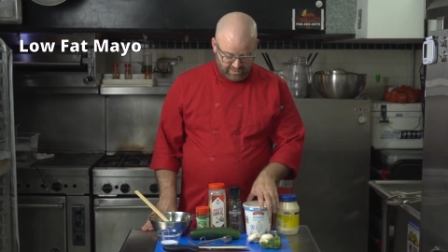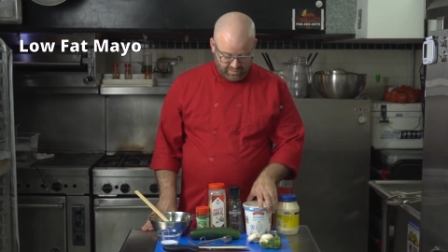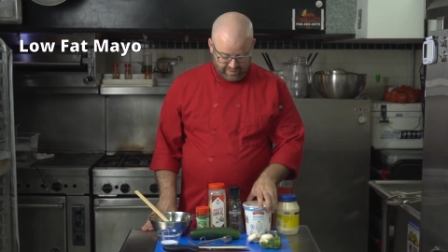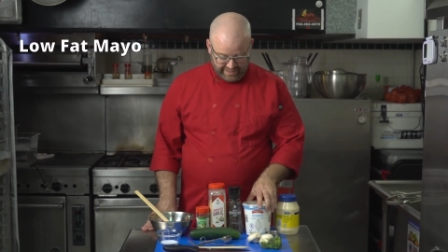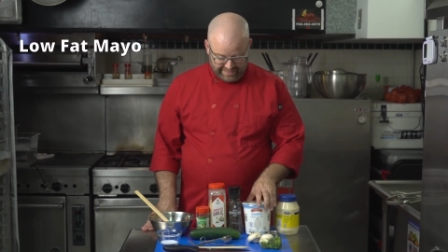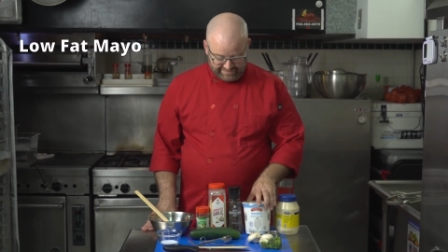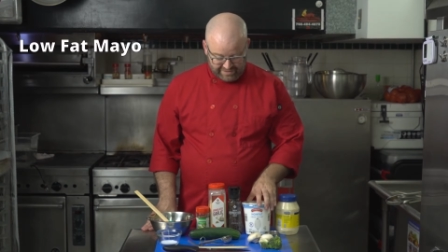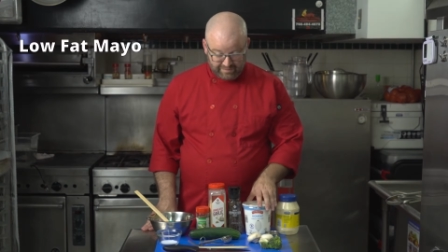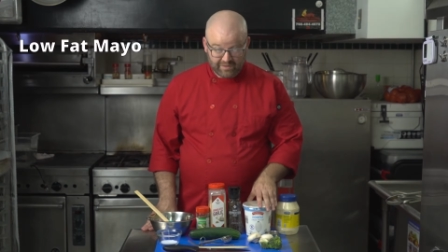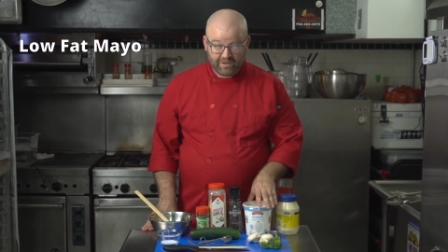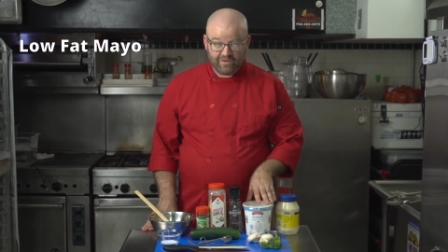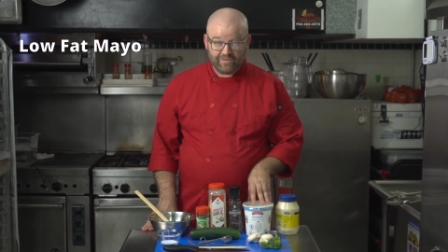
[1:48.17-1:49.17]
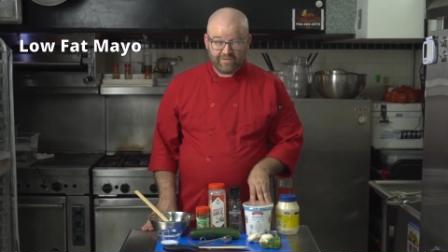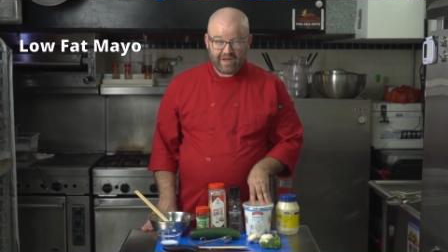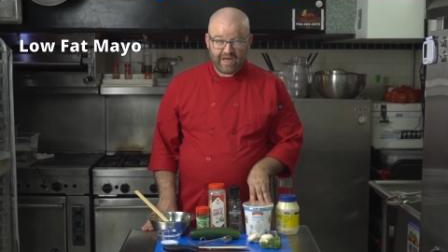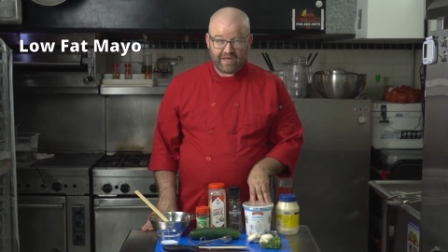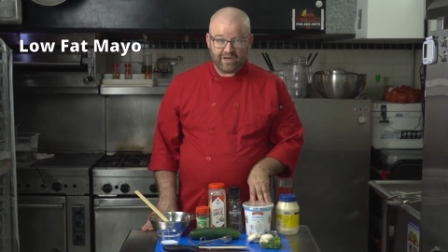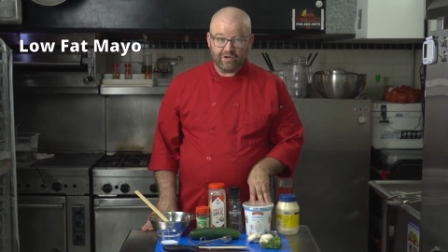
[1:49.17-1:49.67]
We have some
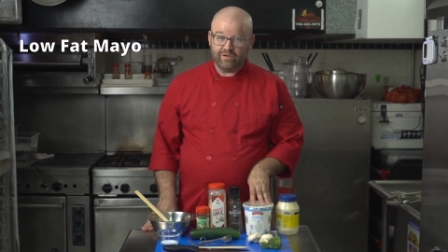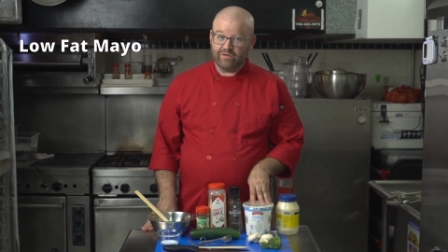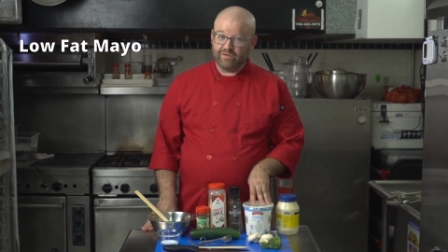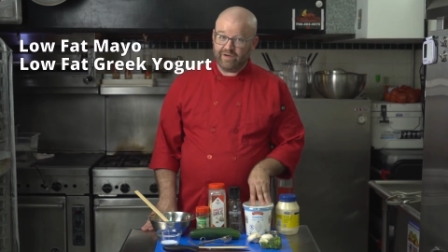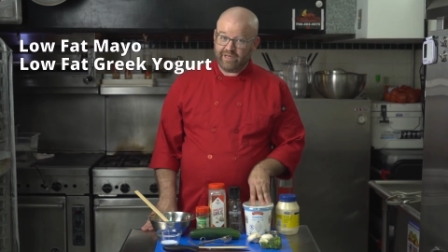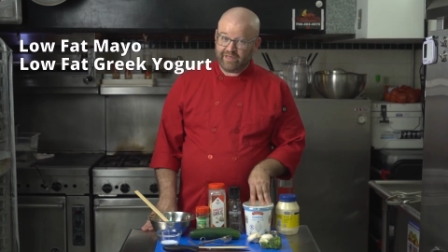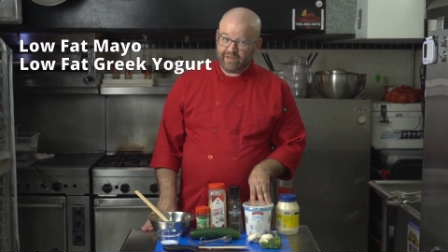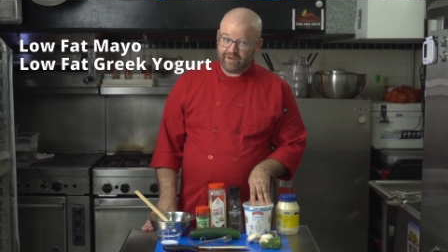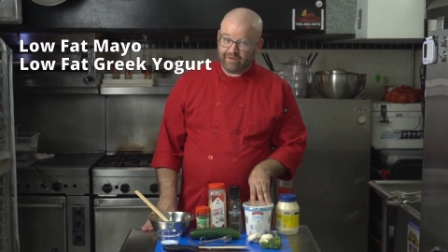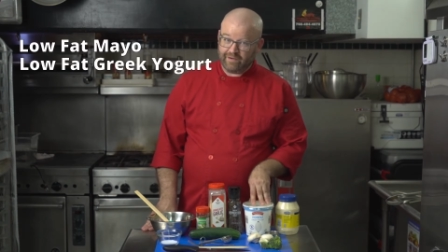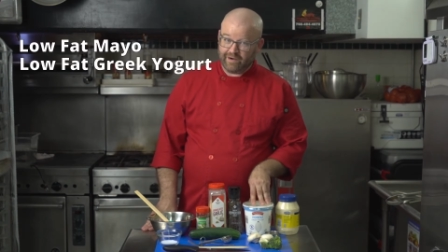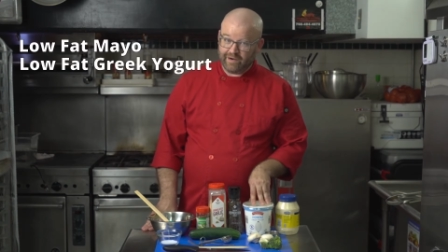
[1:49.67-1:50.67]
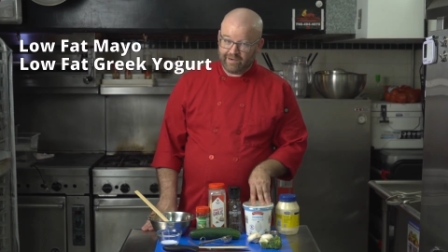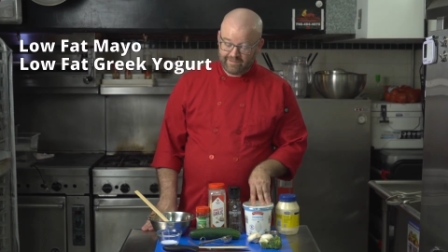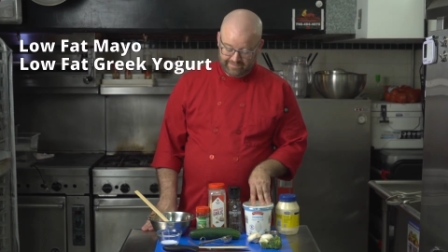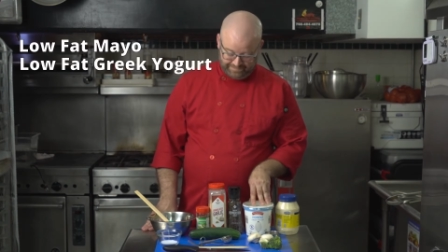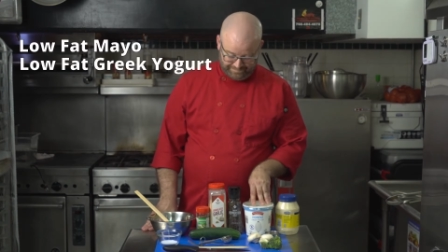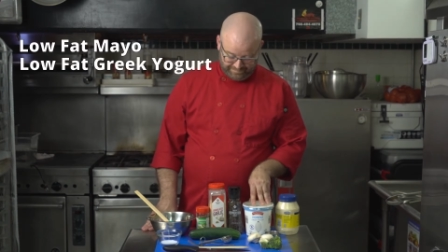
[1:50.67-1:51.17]
low-fat Greek yogurt,
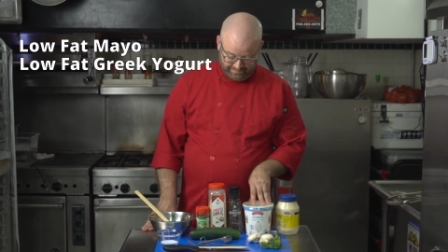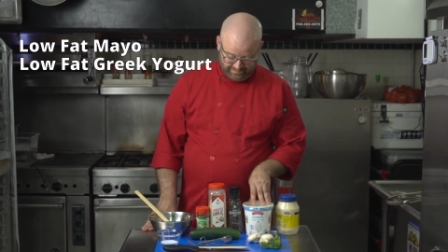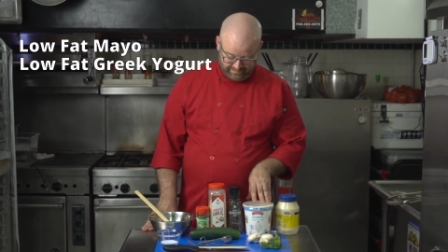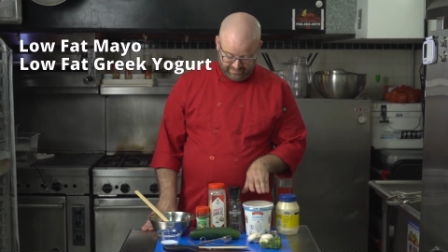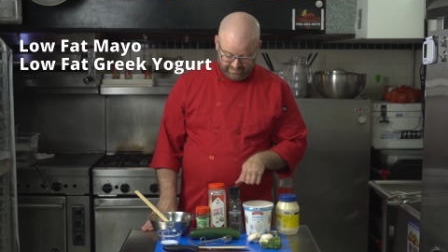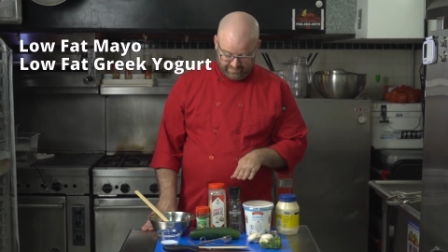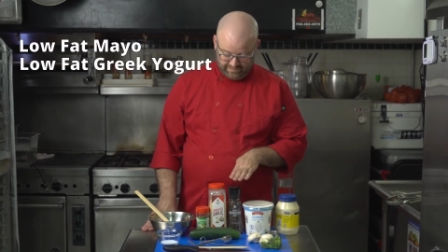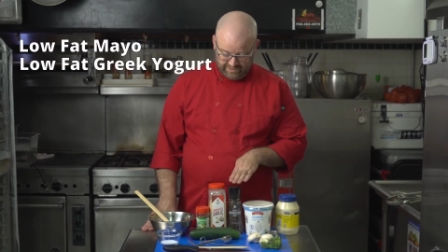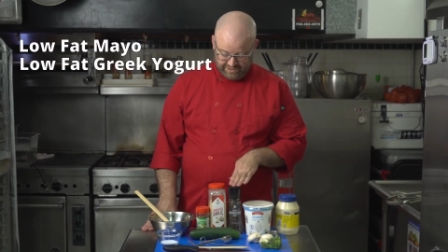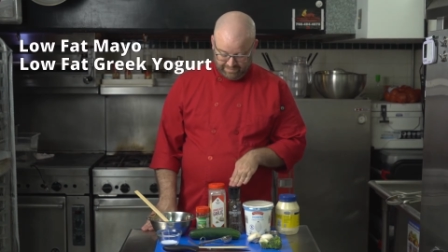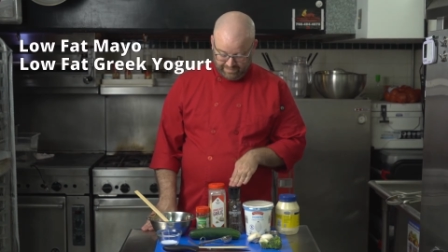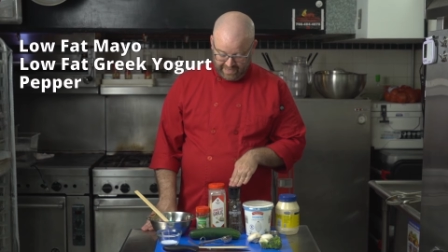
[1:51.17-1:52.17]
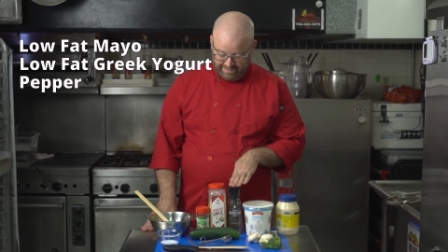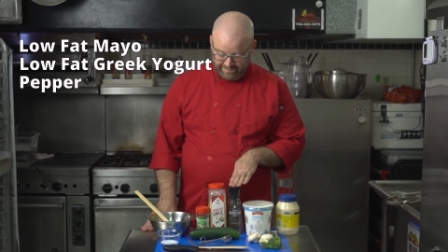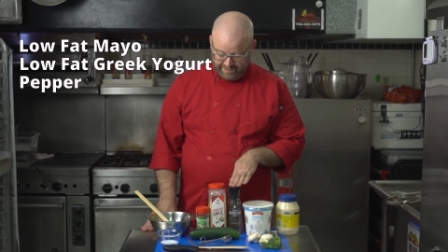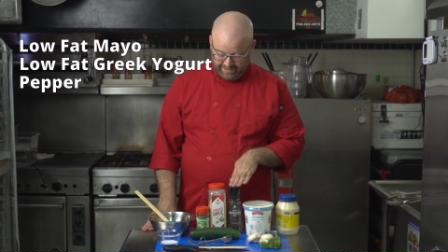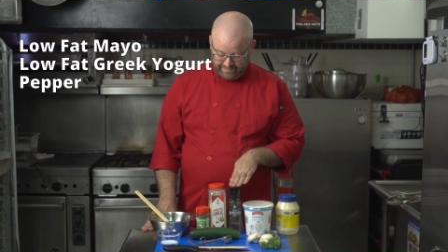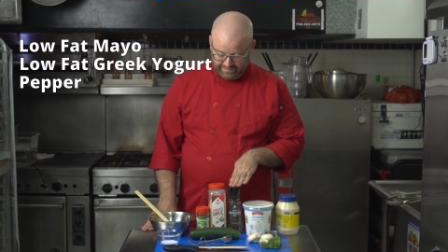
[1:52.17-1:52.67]
some
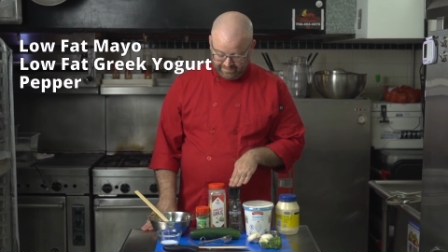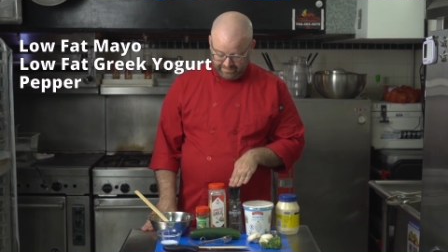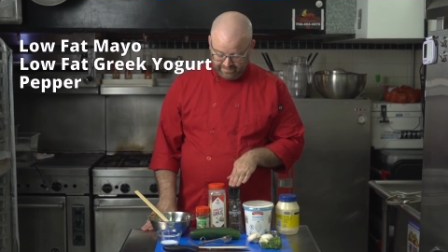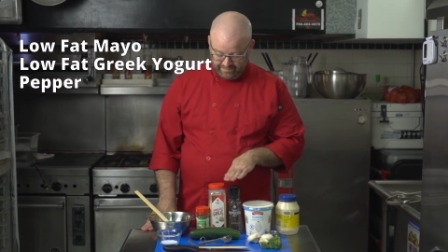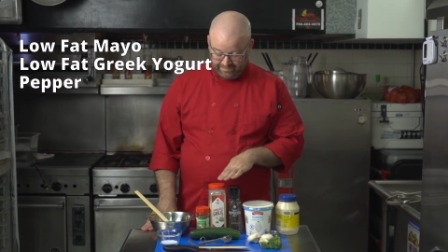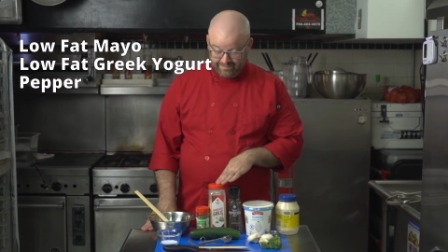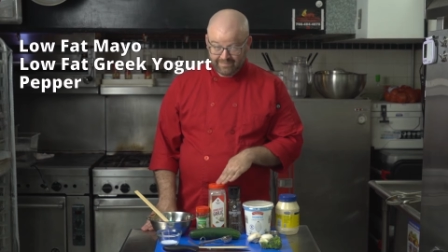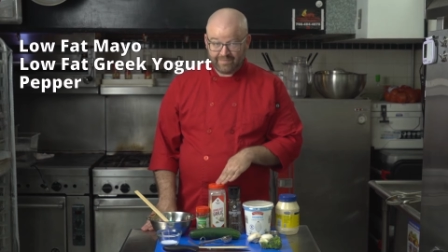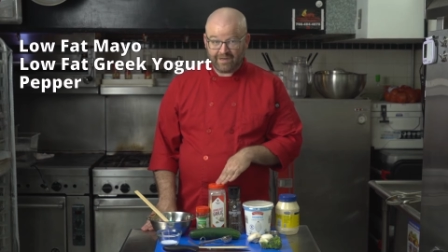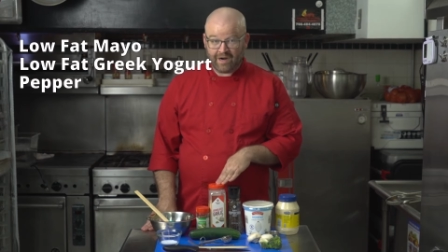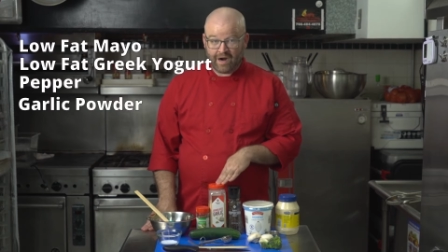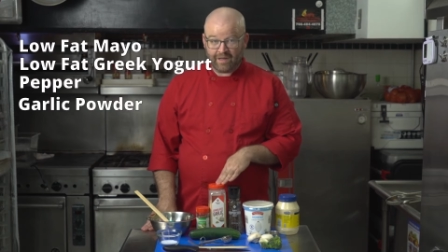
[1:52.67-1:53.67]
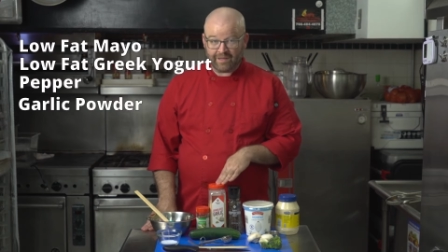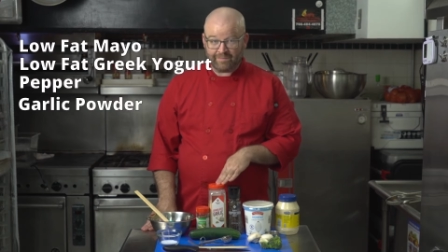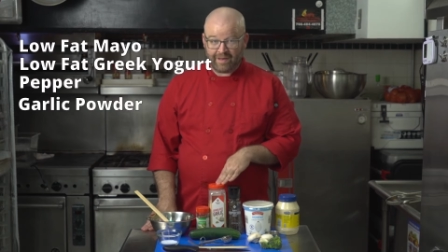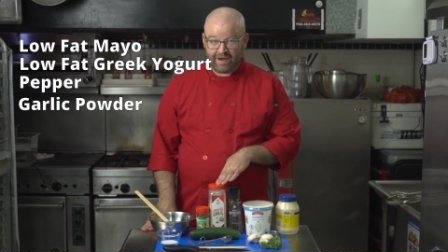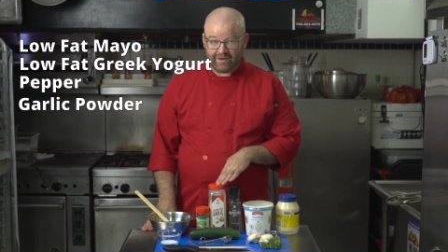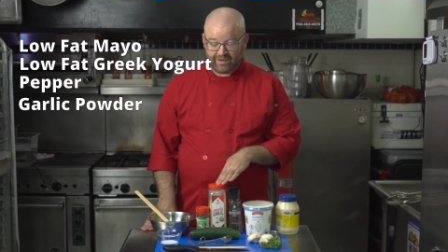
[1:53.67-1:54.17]
pepper, garlic
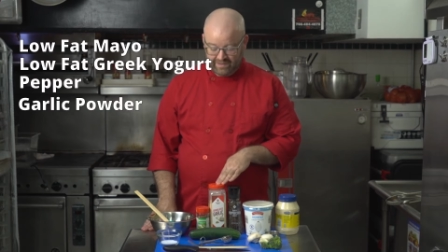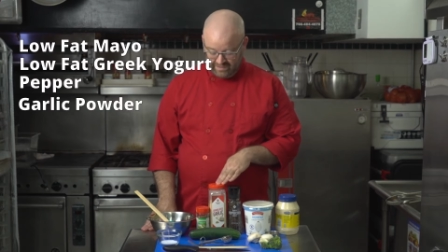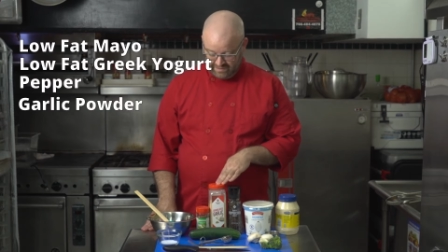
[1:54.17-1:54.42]
powder,